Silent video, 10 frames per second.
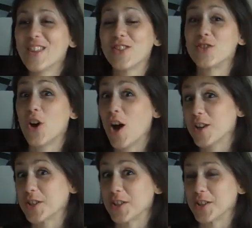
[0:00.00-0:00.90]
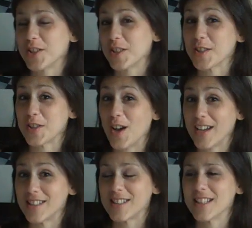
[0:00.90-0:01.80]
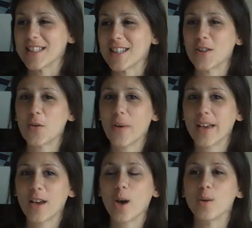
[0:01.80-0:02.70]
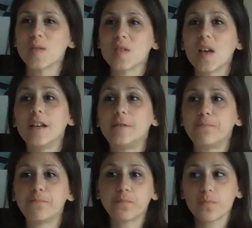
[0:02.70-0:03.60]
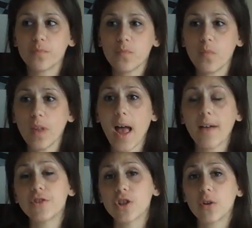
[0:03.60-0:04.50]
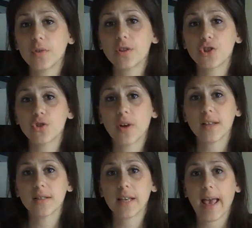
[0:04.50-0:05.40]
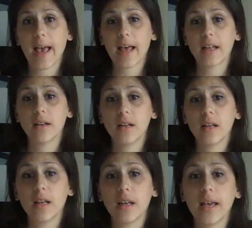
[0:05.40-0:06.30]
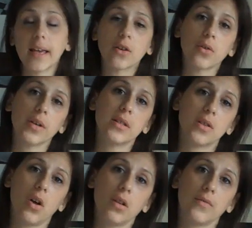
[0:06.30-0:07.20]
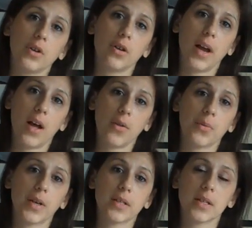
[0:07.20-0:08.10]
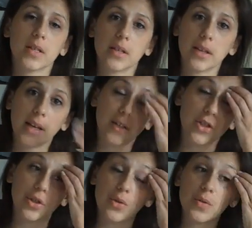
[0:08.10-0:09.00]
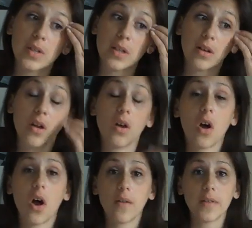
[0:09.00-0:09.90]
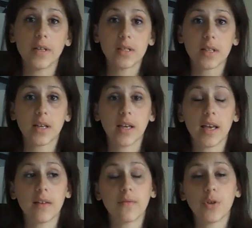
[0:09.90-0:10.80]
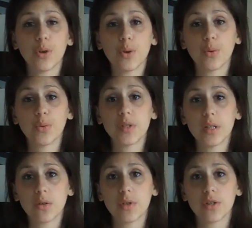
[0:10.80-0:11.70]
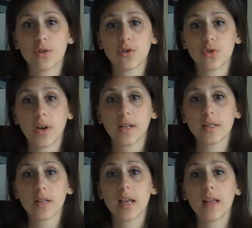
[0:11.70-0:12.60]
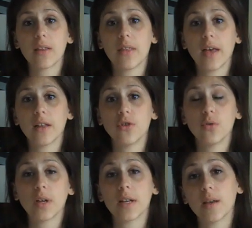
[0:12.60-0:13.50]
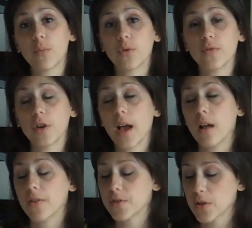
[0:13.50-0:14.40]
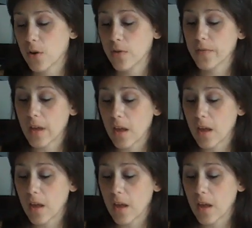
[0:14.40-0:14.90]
the doctors, the scientists in their white coats, have shown that stress can increase all of your health risks and issues. And obviously, if you decrease your stress, then you can improve your health. So,